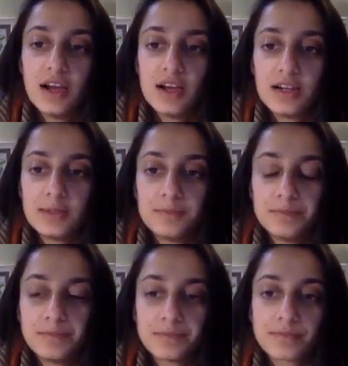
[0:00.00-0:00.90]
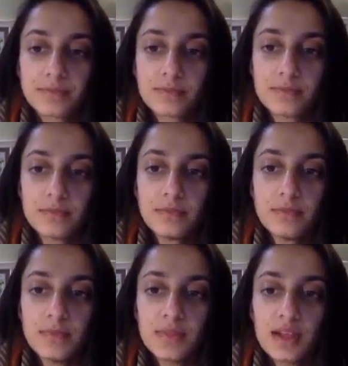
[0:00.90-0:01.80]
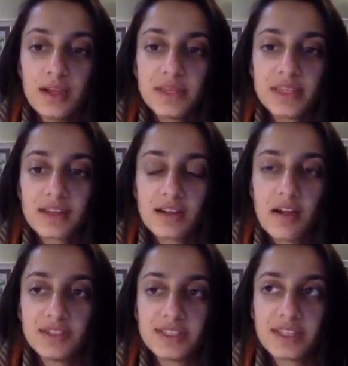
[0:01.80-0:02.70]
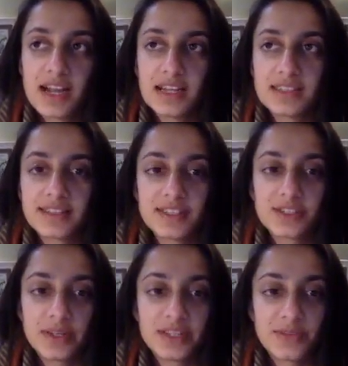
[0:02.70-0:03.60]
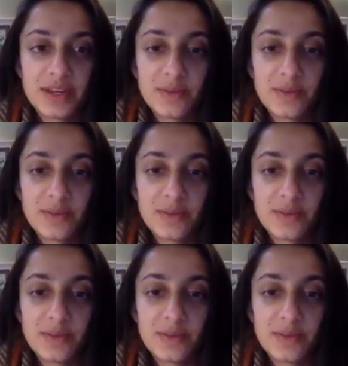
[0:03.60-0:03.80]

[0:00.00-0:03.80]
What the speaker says: I mean, like obviously like hindsight's 2020,